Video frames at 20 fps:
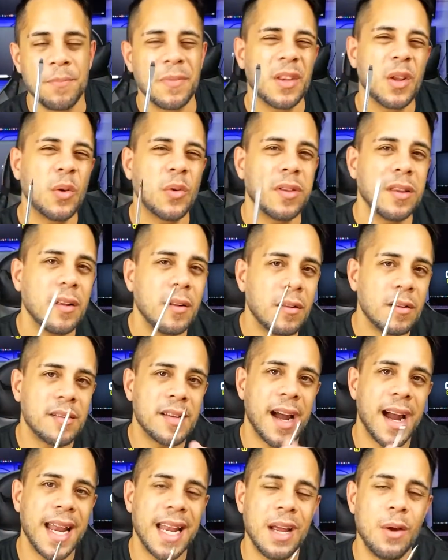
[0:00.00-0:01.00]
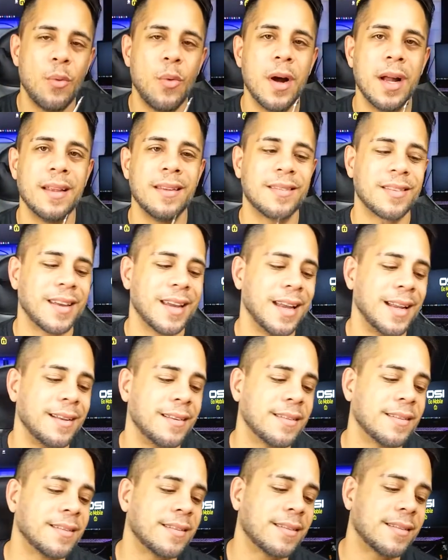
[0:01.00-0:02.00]
Those little tiny ones can
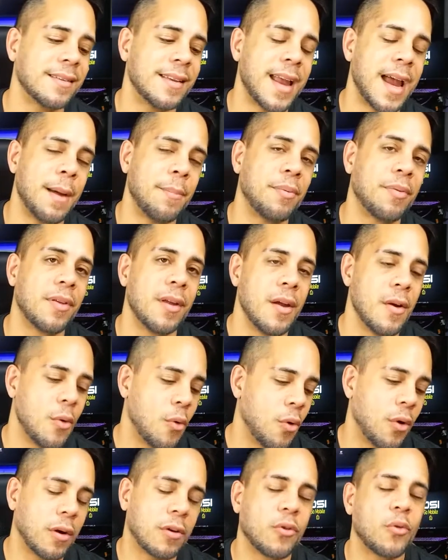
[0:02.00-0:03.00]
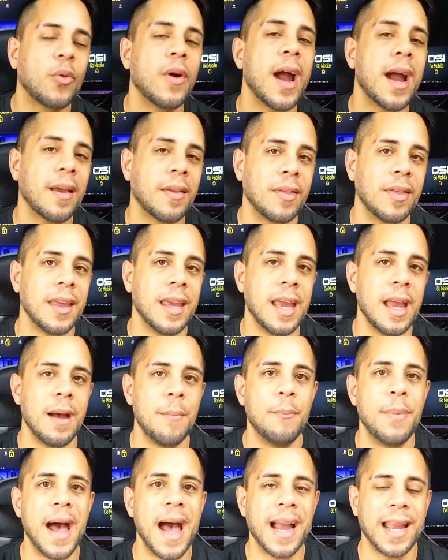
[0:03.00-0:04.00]
snap or crack the
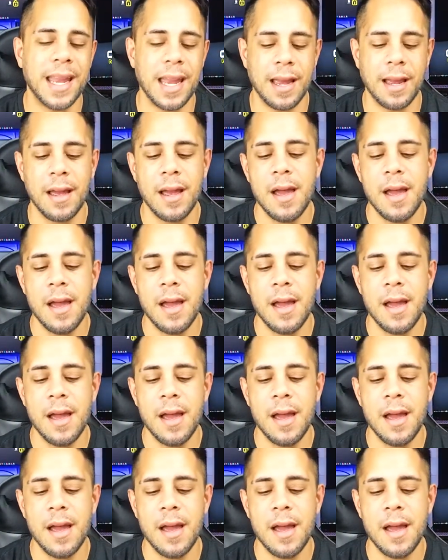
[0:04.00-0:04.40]
backing.